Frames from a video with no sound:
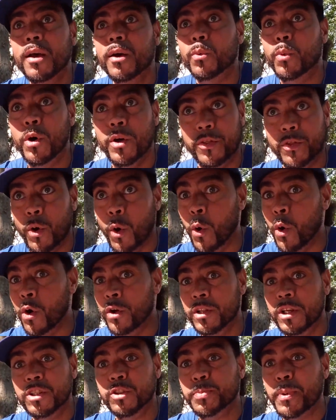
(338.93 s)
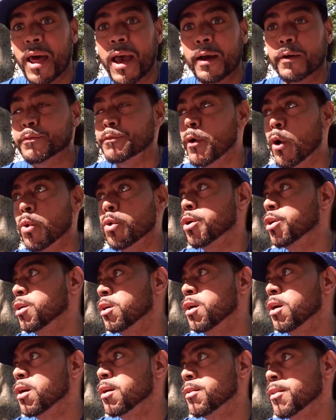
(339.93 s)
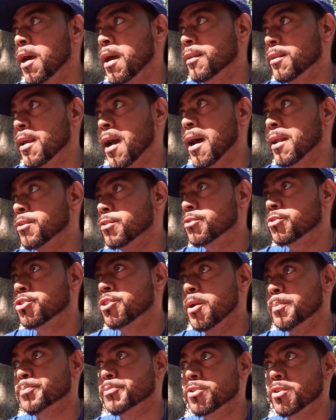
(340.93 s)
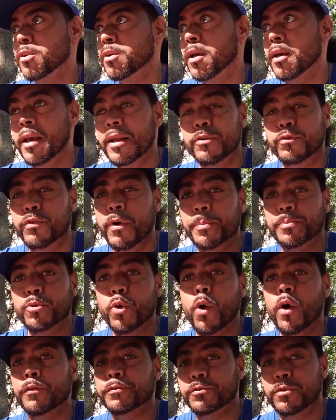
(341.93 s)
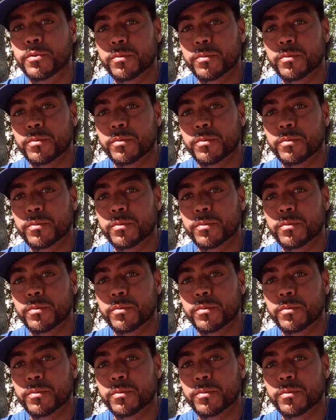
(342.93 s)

with all these black folk that got gypped and ripped off,